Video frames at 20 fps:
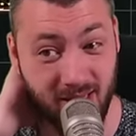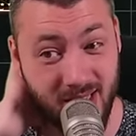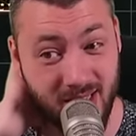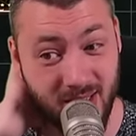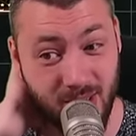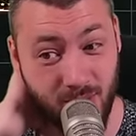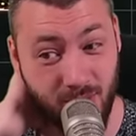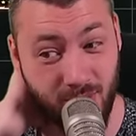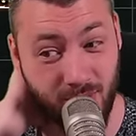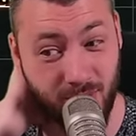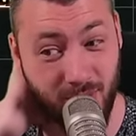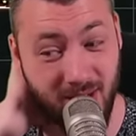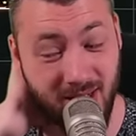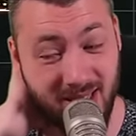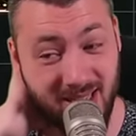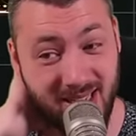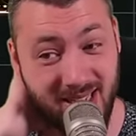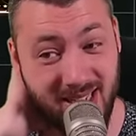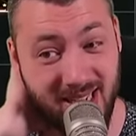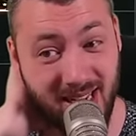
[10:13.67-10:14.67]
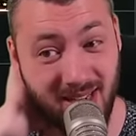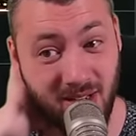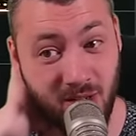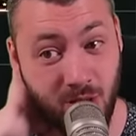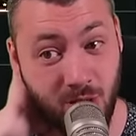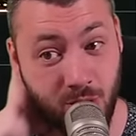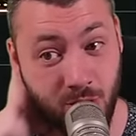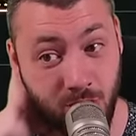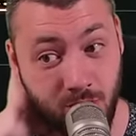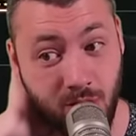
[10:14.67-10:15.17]
So the frenzied den
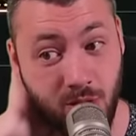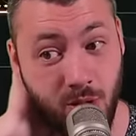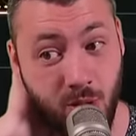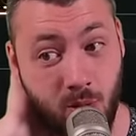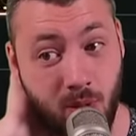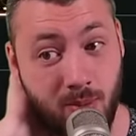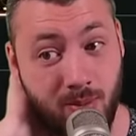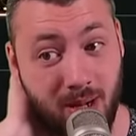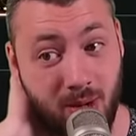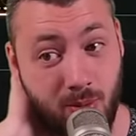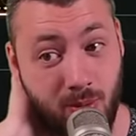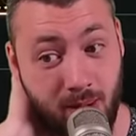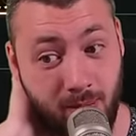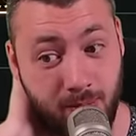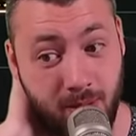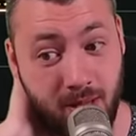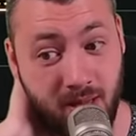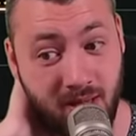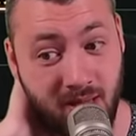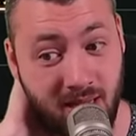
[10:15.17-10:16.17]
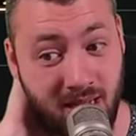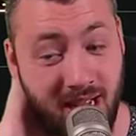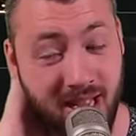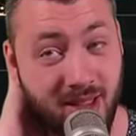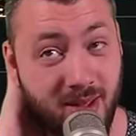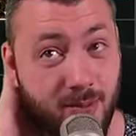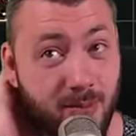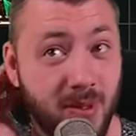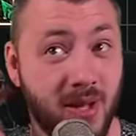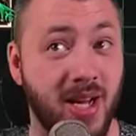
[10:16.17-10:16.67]
could go on my weapon, and
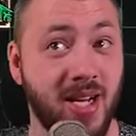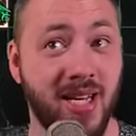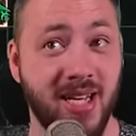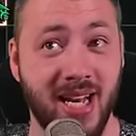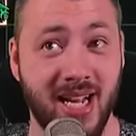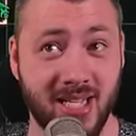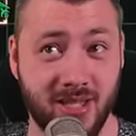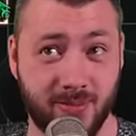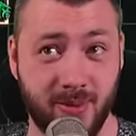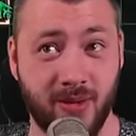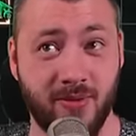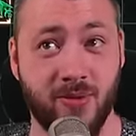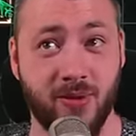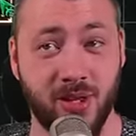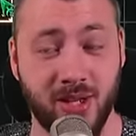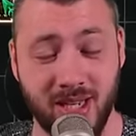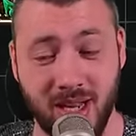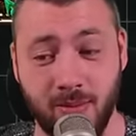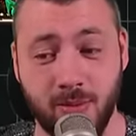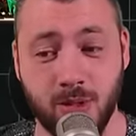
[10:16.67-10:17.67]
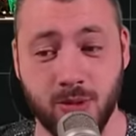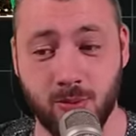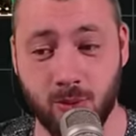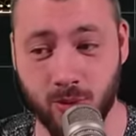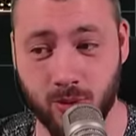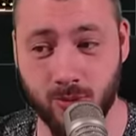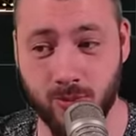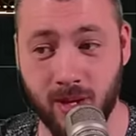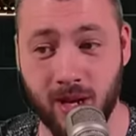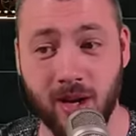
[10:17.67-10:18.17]
the blighted aspect for the damage
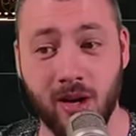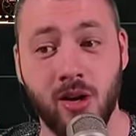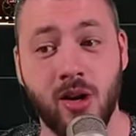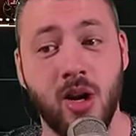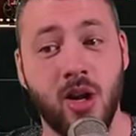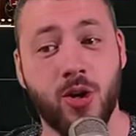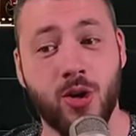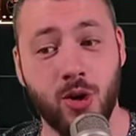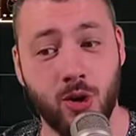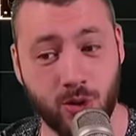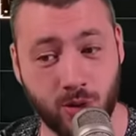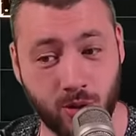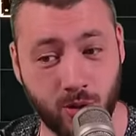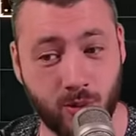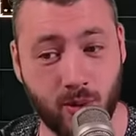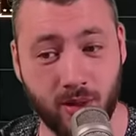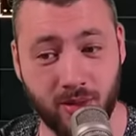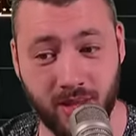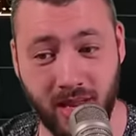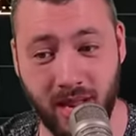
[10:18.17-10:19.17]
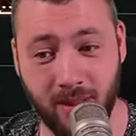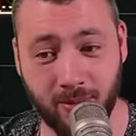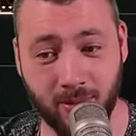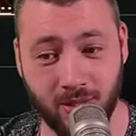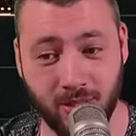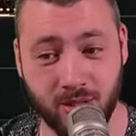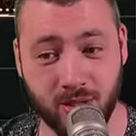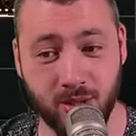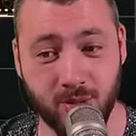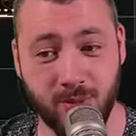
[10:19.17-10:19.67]
multiplier could go on the
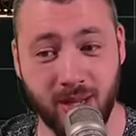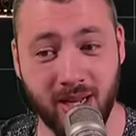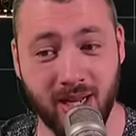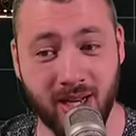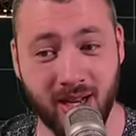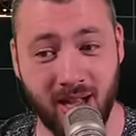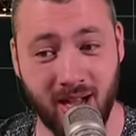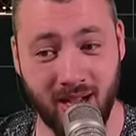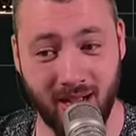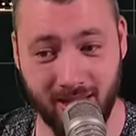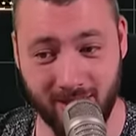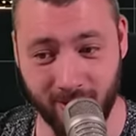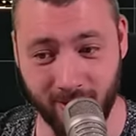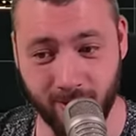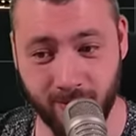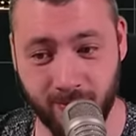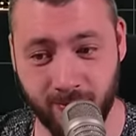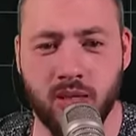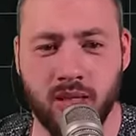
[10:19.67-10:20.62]
amulet to make it higher.